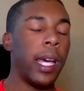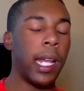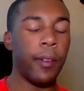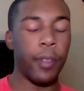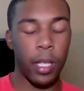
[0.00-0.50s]

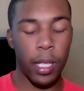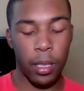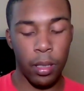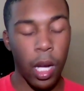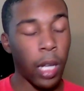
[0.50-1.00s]
And
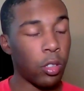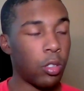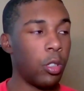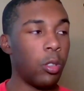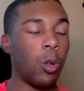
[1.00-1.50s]
everything.
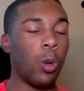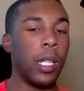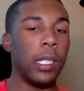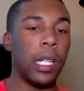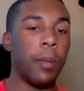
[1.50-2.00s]
Also too,
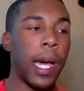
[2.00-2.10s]
Courtney did